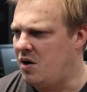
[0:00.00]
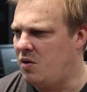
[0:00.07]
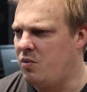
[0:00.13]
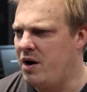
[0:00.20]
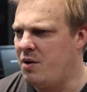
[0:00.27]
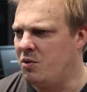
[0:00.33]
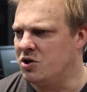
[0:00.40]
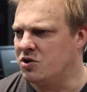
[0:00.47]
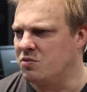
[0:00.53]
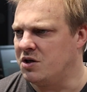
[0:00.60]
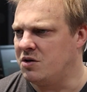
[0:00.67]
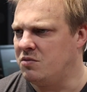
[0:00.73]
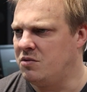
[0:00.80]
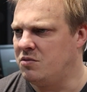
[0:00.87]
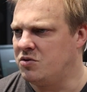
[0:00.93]
Where was
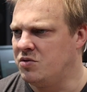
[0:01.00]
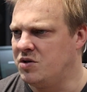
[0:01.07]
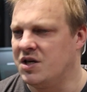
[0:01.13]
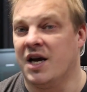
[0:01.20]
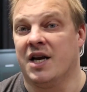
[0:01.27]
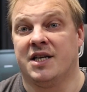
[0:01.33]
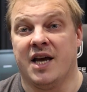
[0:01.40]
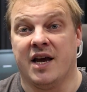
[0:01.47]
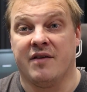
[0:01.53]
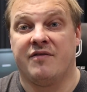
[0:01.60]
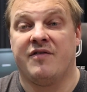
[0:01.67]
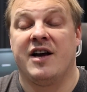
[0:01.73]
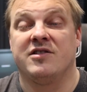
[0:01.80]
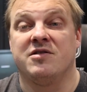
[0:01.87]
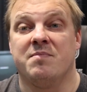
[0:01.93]
we? What was we saying? Yeah,
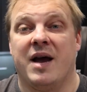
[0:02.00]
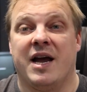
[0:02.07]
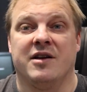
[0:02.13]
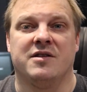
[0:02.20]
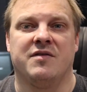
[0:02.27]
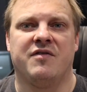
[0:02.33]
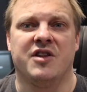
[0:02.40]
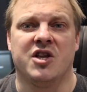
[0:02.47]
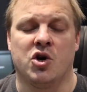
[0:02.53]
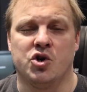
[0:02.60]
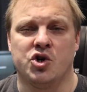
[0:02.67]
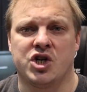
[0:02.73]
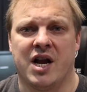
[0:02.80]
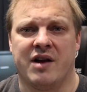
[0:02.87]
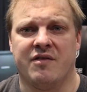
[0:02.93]
£1,000 for the
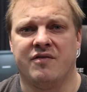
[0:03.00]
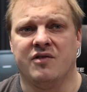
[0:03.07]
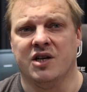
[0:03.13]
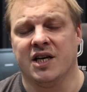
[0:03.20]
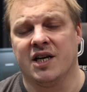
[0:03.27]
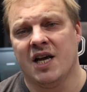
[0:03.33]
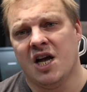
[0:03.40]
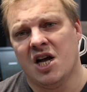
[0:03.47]
Cush Clariphonic.